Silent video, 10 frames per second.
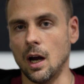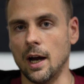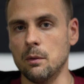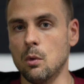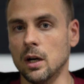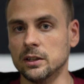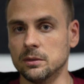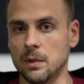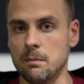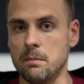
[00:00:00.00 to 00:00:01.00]
I
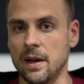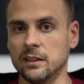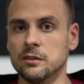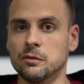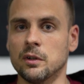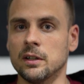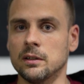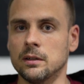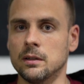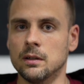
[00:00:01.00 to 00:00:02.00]
watched my best
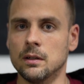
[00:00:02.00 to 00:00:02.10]
friend